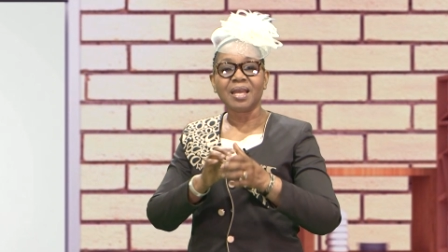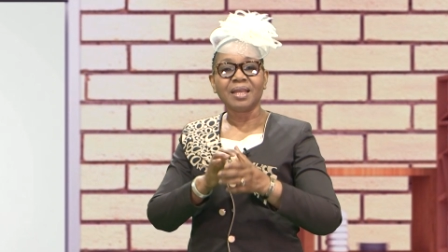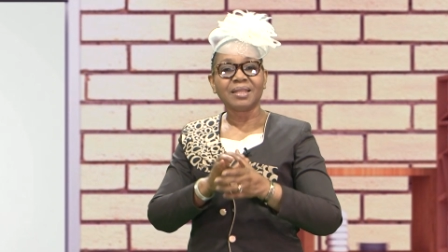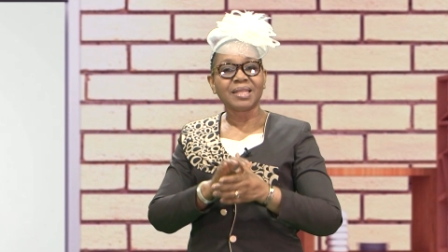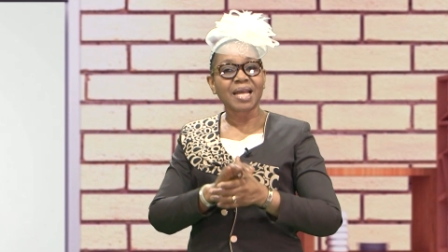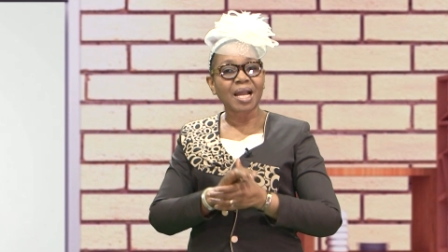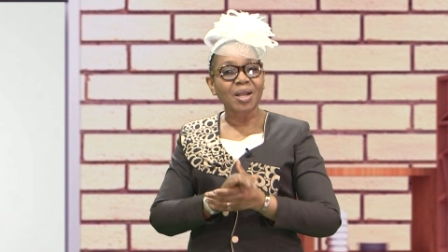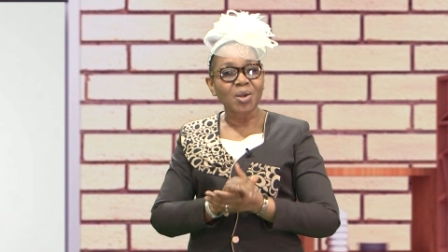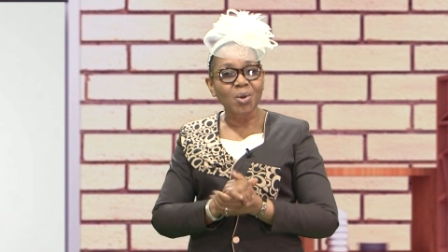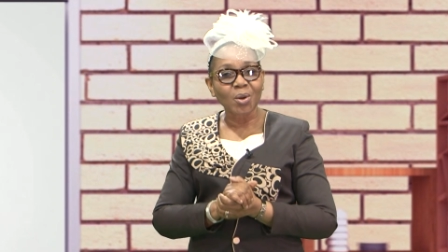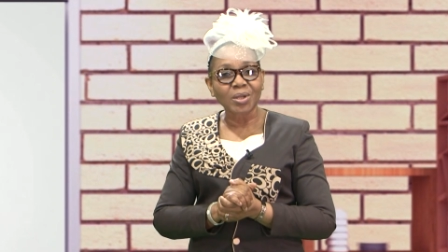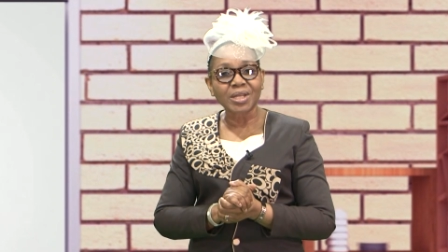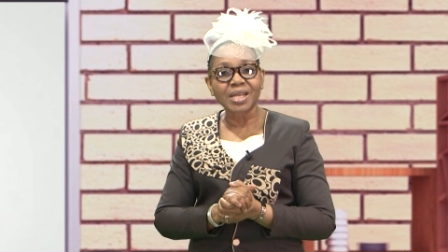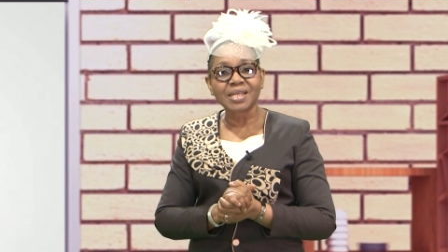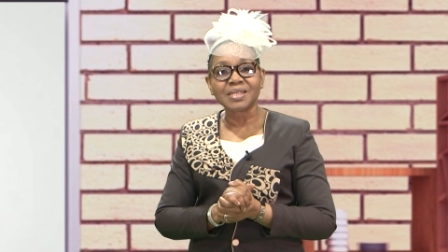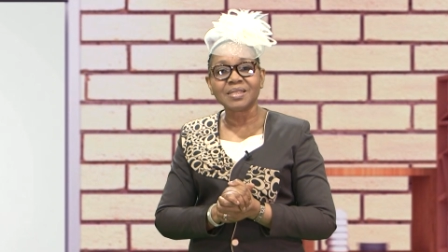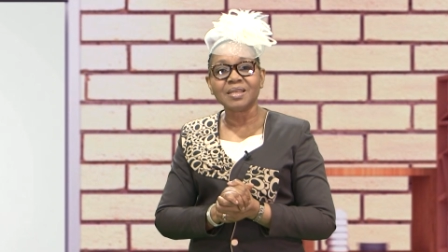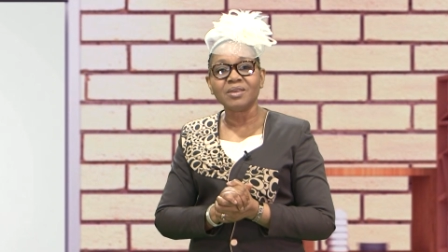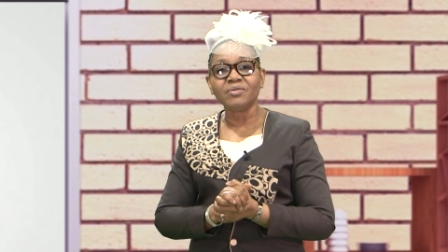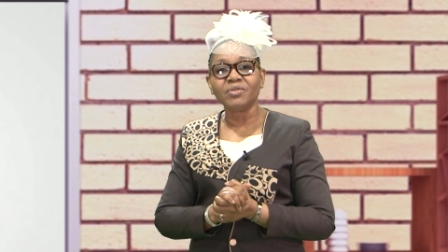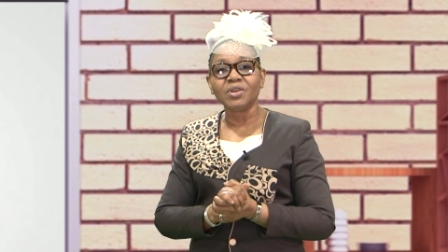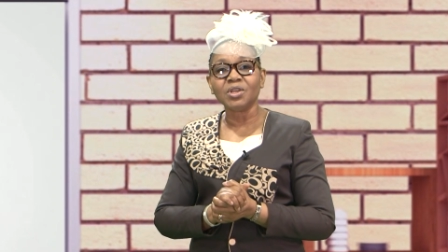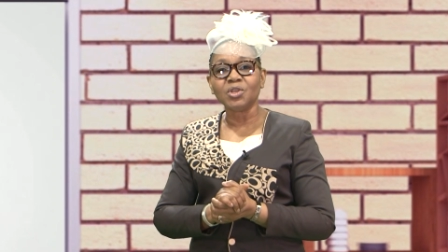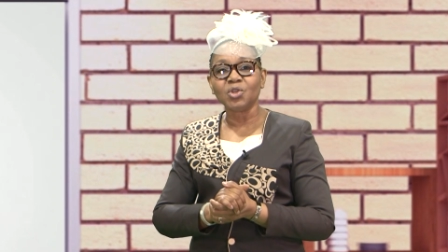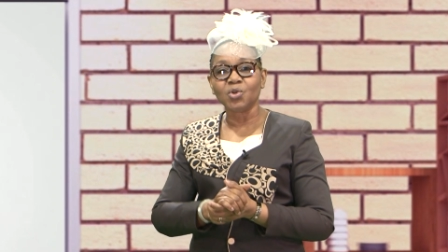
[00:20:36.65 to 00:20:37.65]
that God has
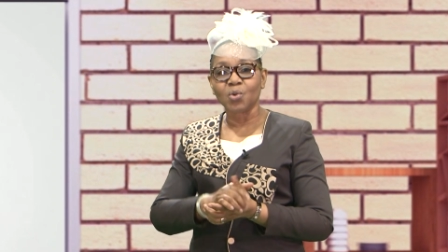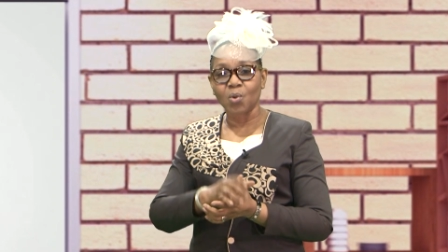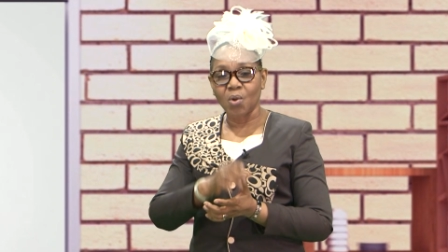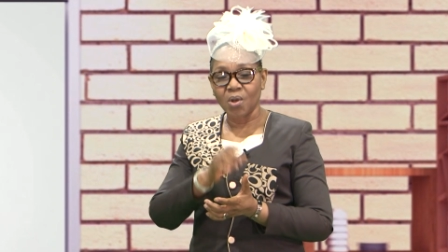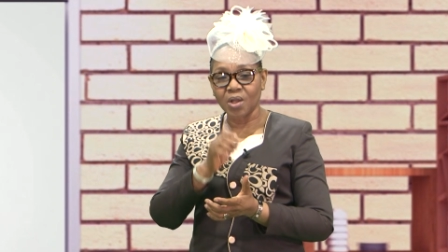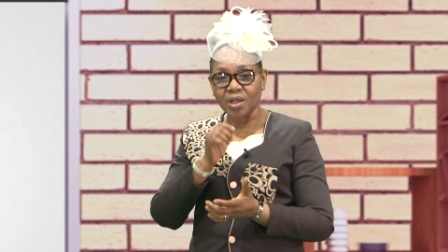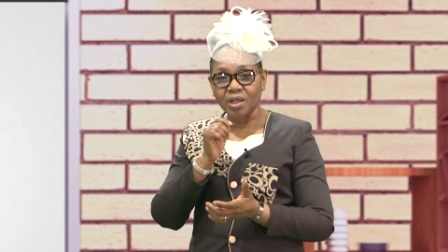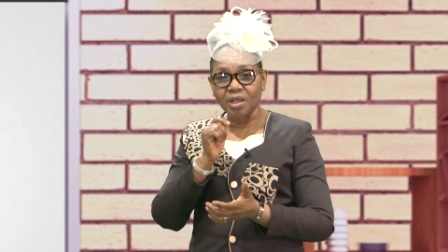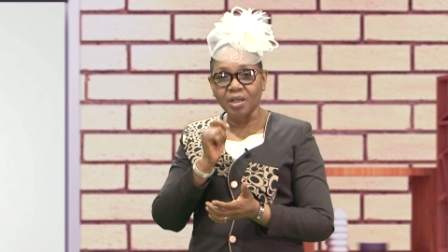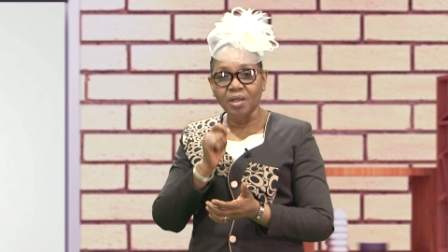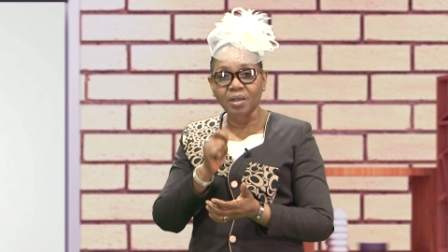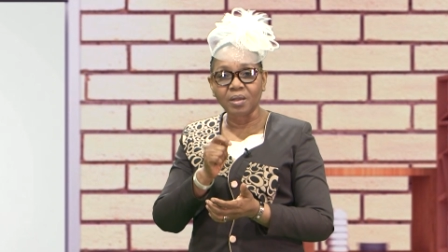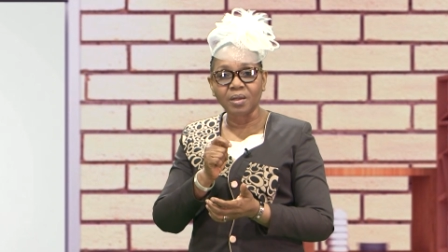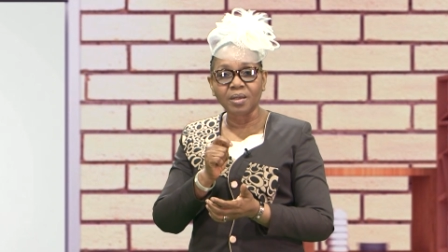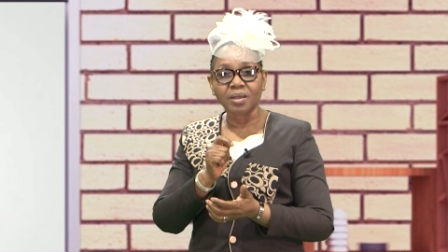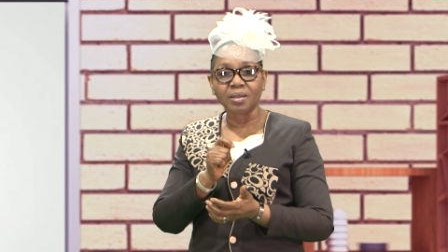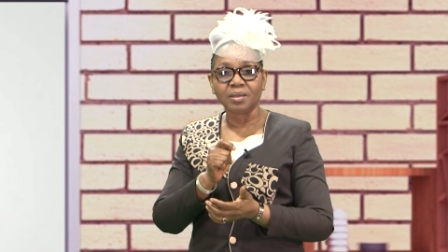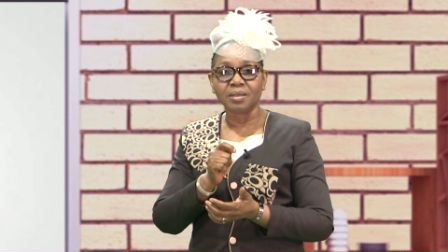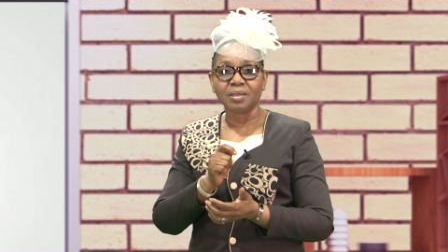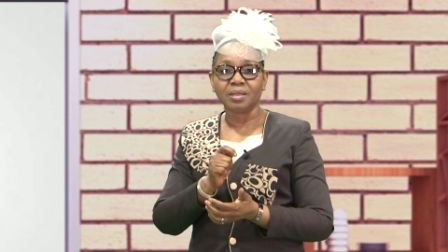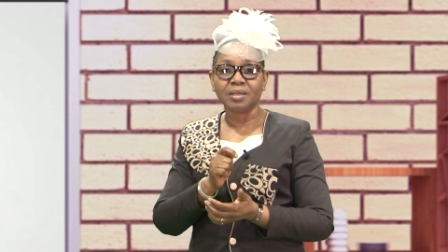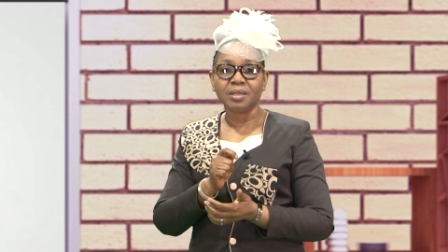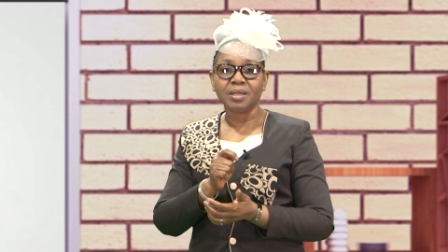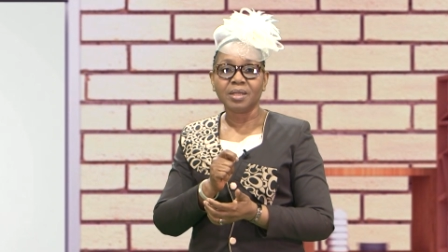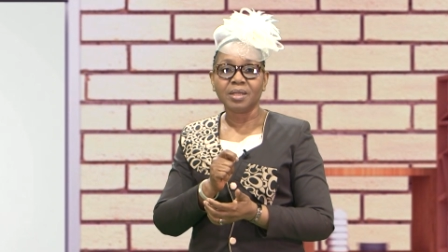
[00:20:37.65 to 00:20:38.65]
given you, learn